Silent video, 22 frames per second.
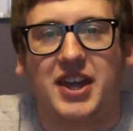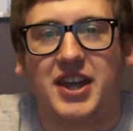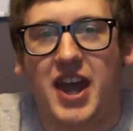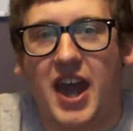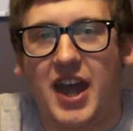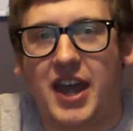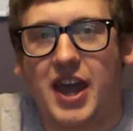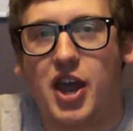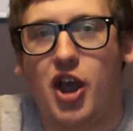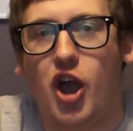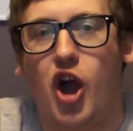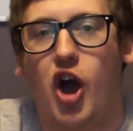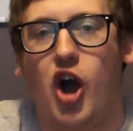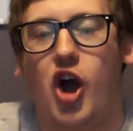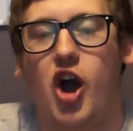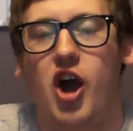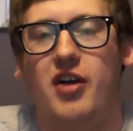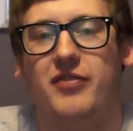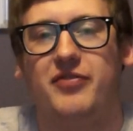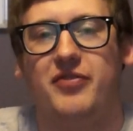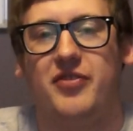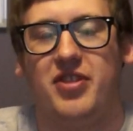Kicking
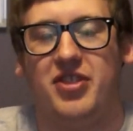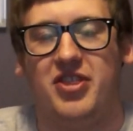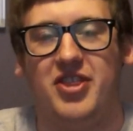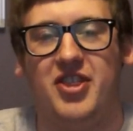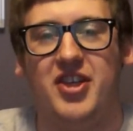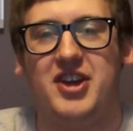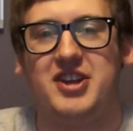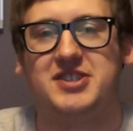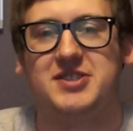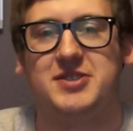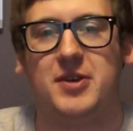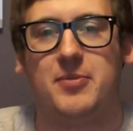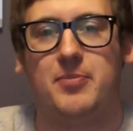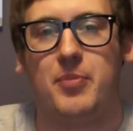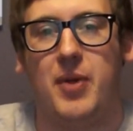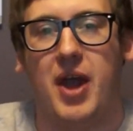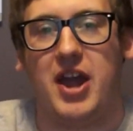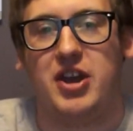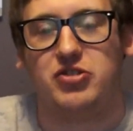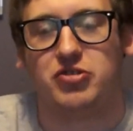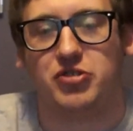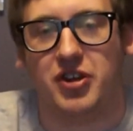off this
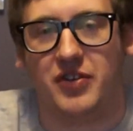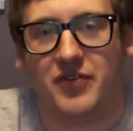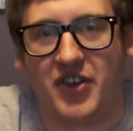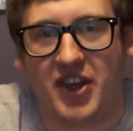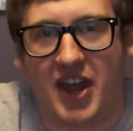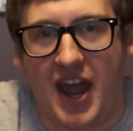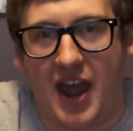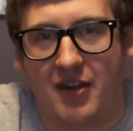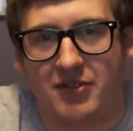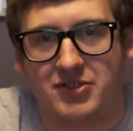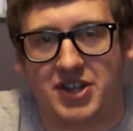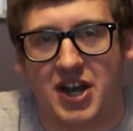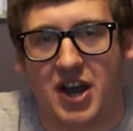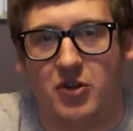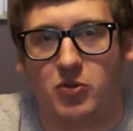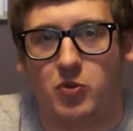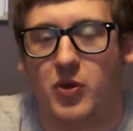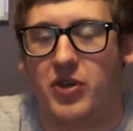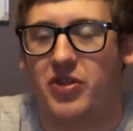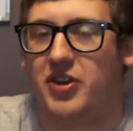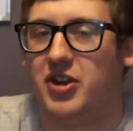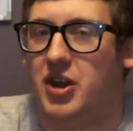entry of the
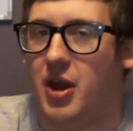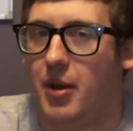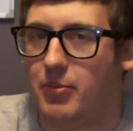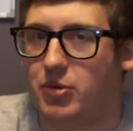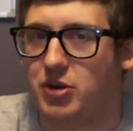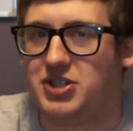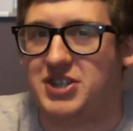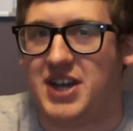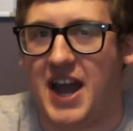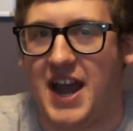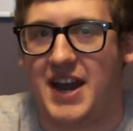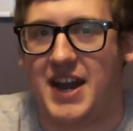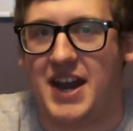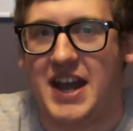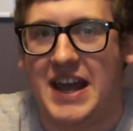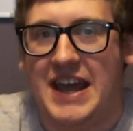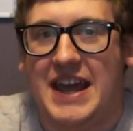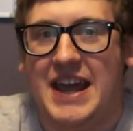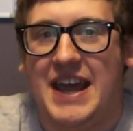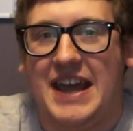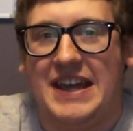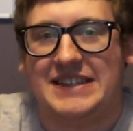countdown with number 10
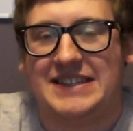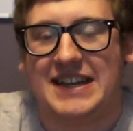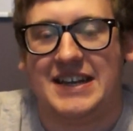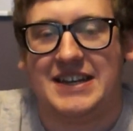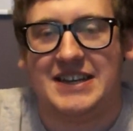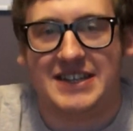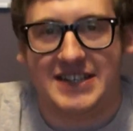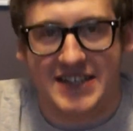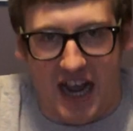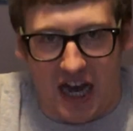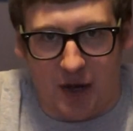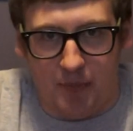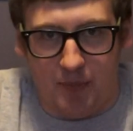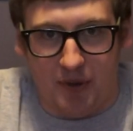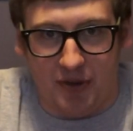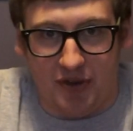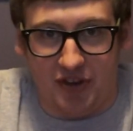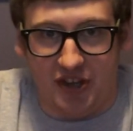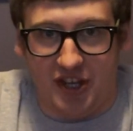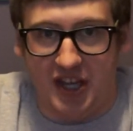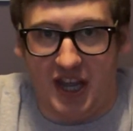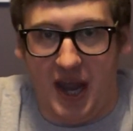is a deck
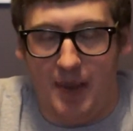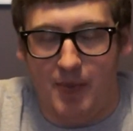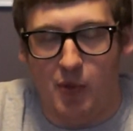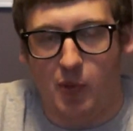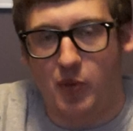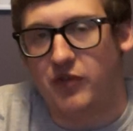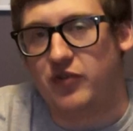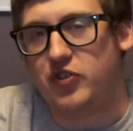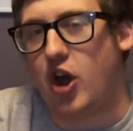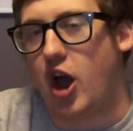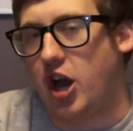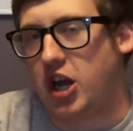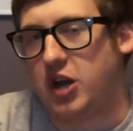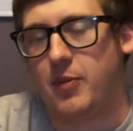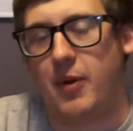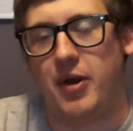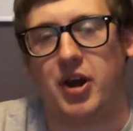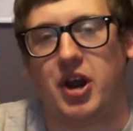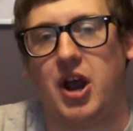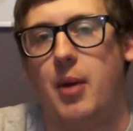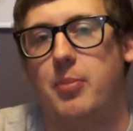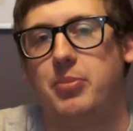building game. And we've talked
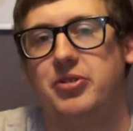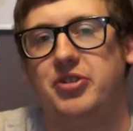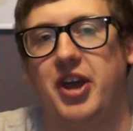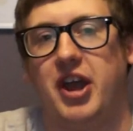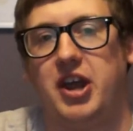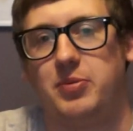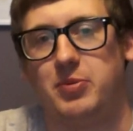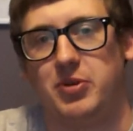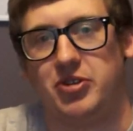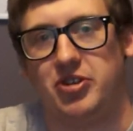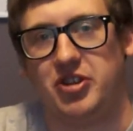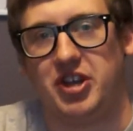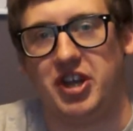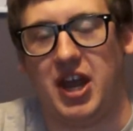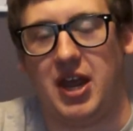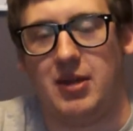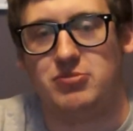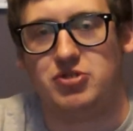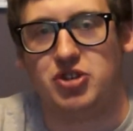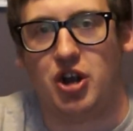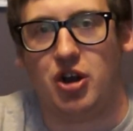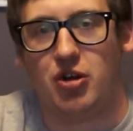about a couple deck building
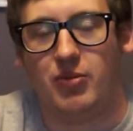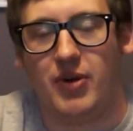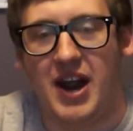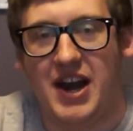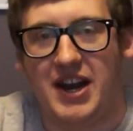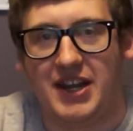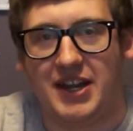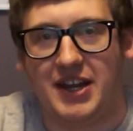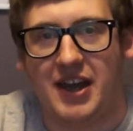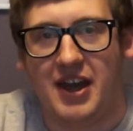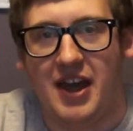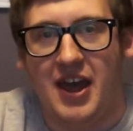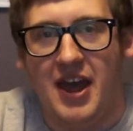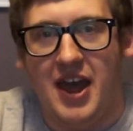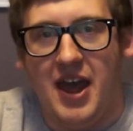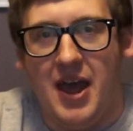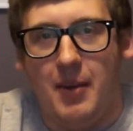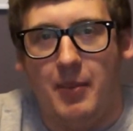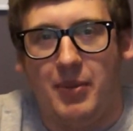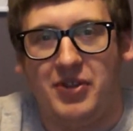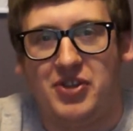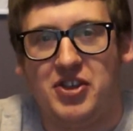games already
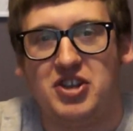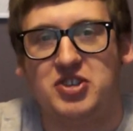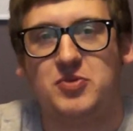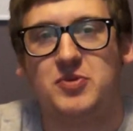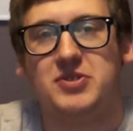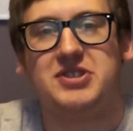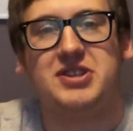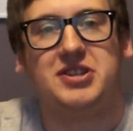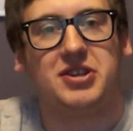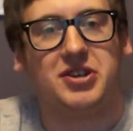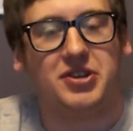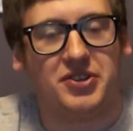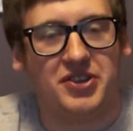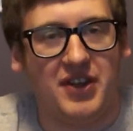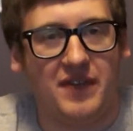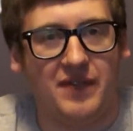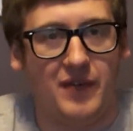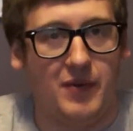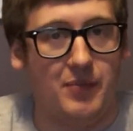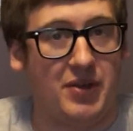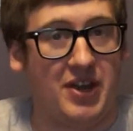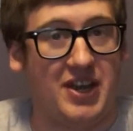but this one's a little
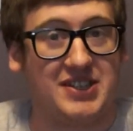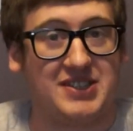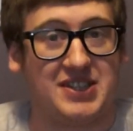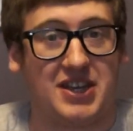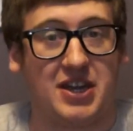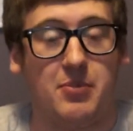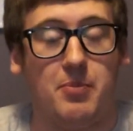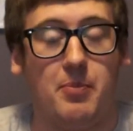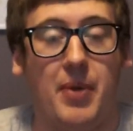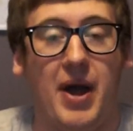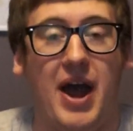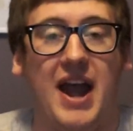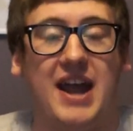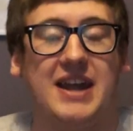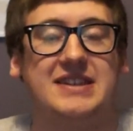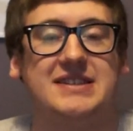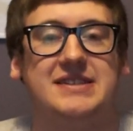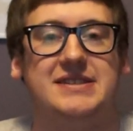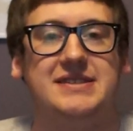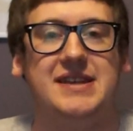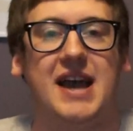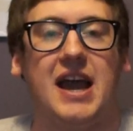different because it
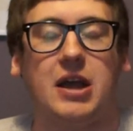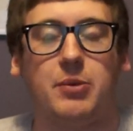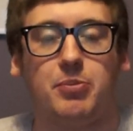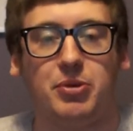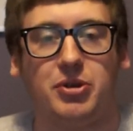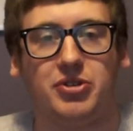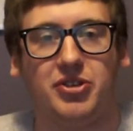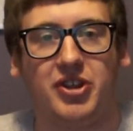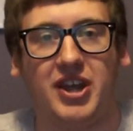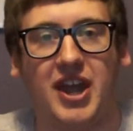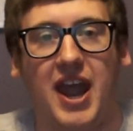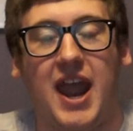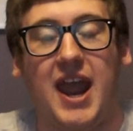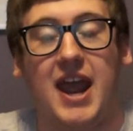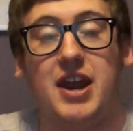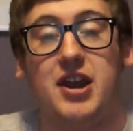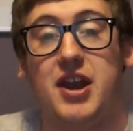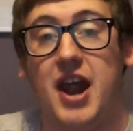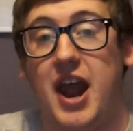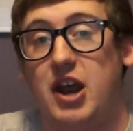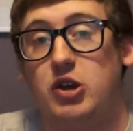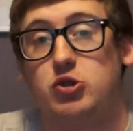combines deck building
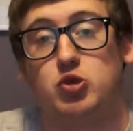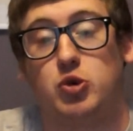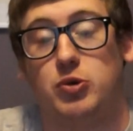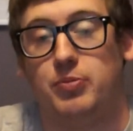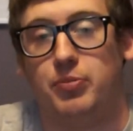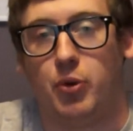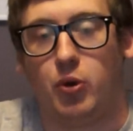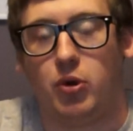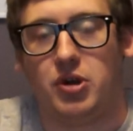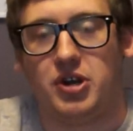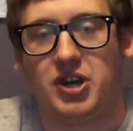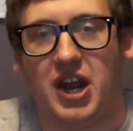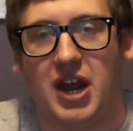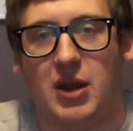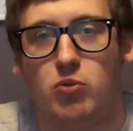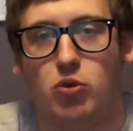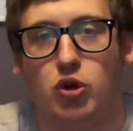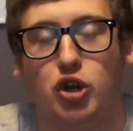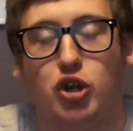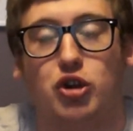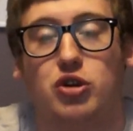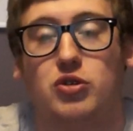and an actual board
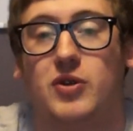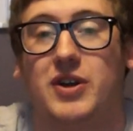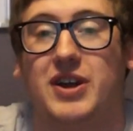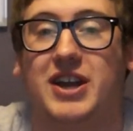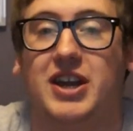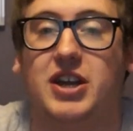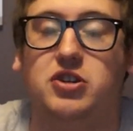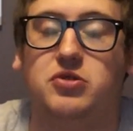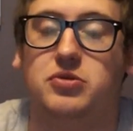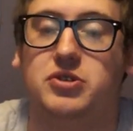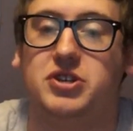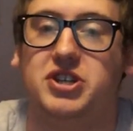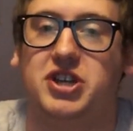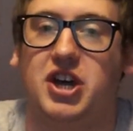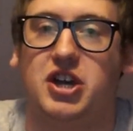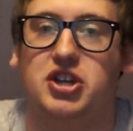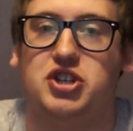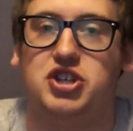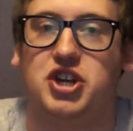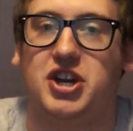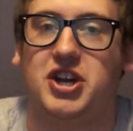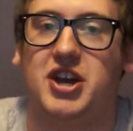game where you're going into a
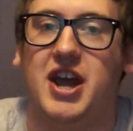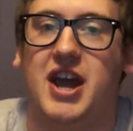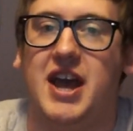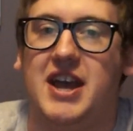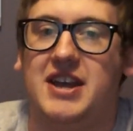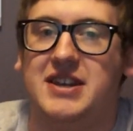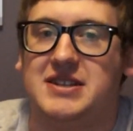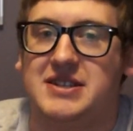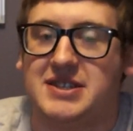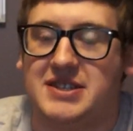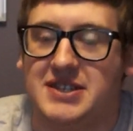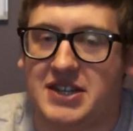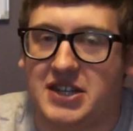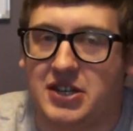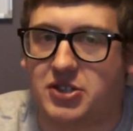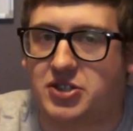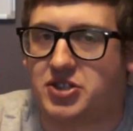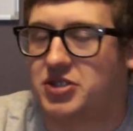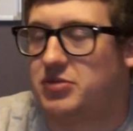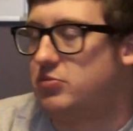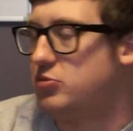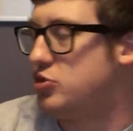dungeon to
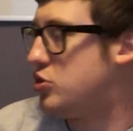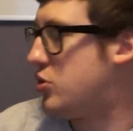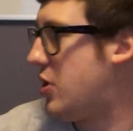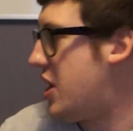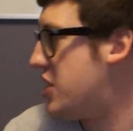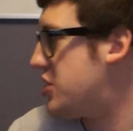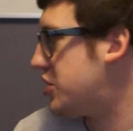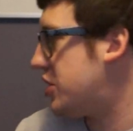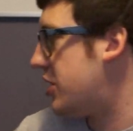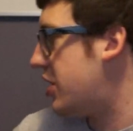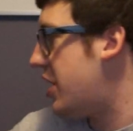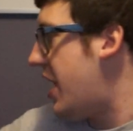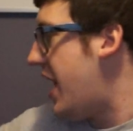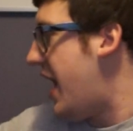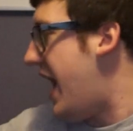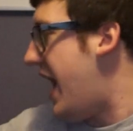steal some treasure,